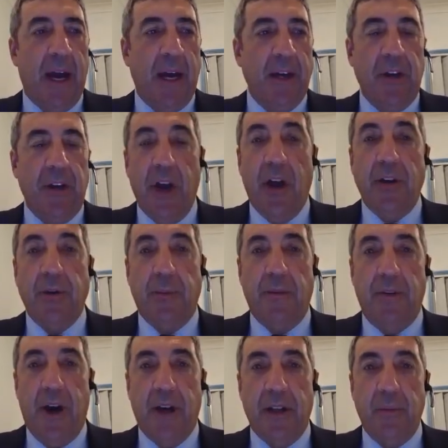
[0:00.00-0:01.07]
Are you going to
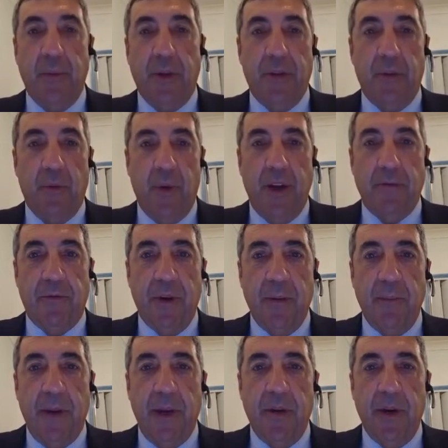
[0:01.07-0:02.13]
provide them with rent-free
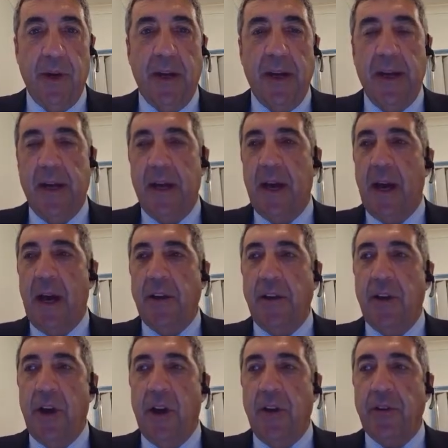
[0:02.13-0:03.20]
period? Are
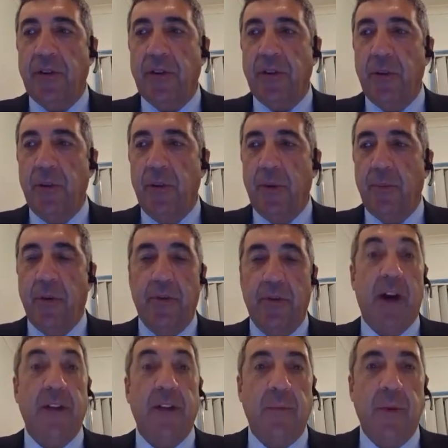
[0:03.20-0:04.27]
you going to
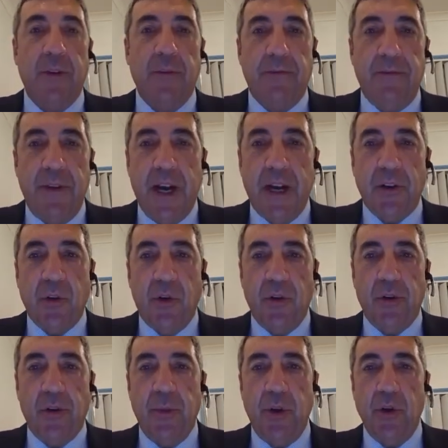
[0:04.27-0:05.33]
provide them with a fit-out
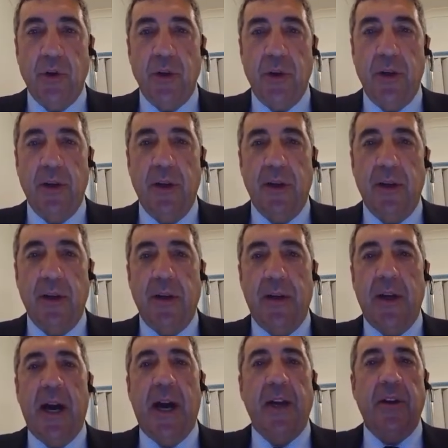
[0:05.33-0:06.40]
contribution?
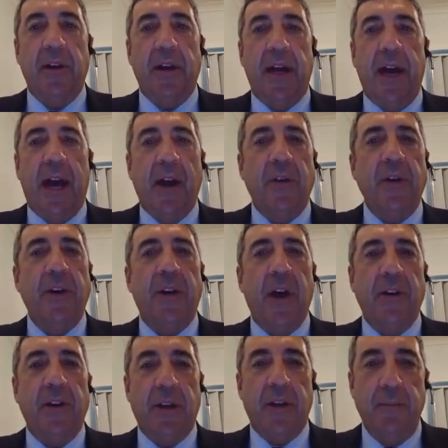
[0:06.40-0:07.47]
How are you
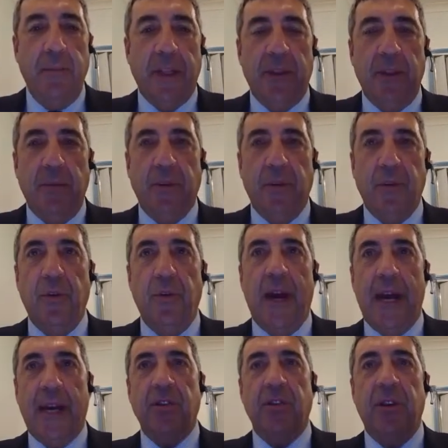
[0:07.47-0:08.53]
going to commit them to
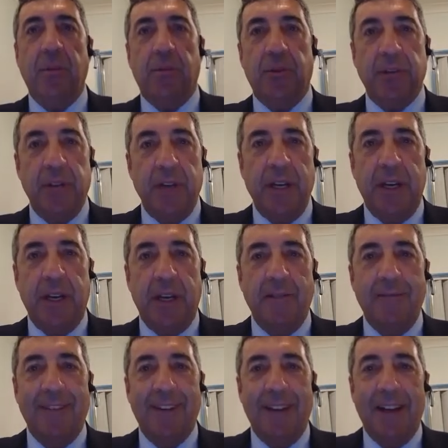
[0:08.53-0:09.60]
actually
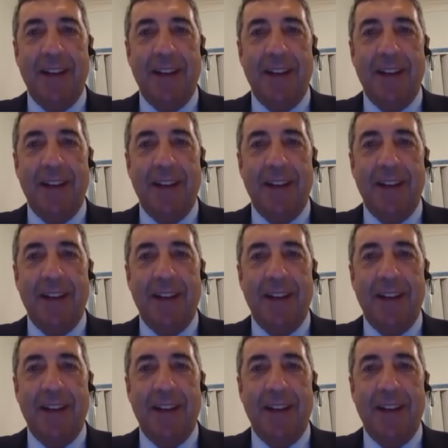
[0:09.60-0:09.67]
proceeding,